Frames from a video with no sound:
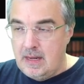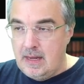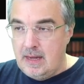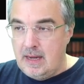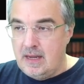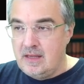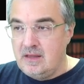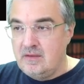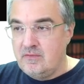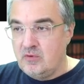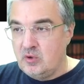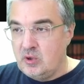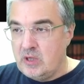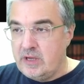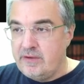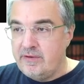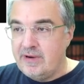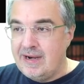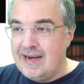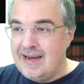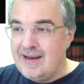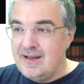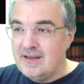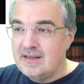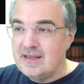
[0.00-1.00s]
And whatever
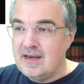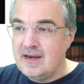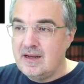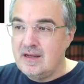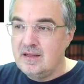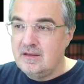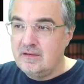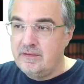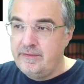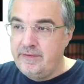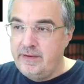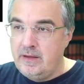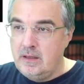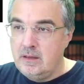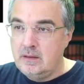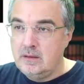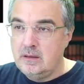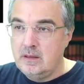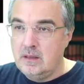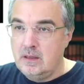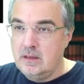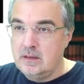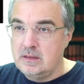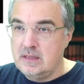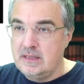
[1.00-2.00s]
electrical field
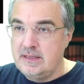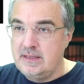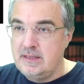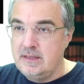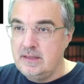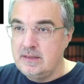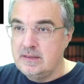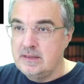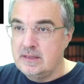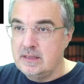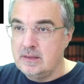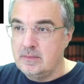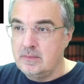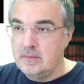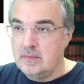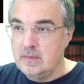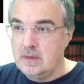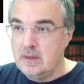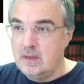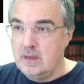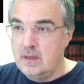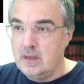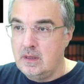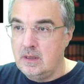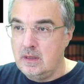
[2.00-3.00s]
the system
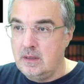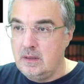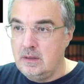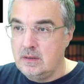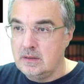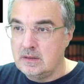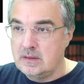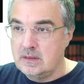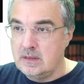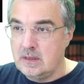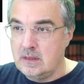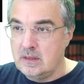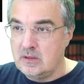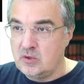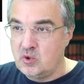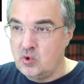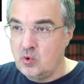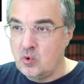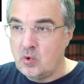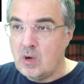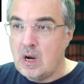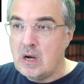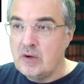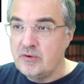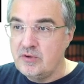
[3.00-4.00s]
is
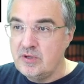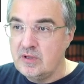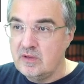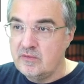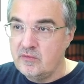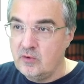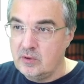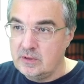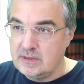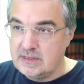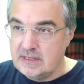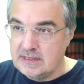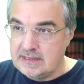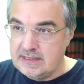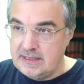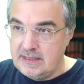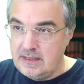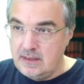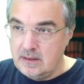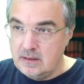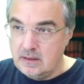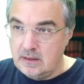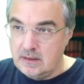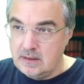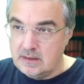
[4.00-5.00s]
surrounding, for instance,
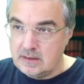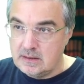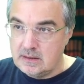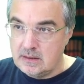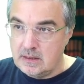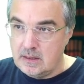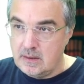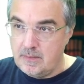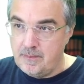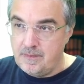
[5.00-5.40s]
here is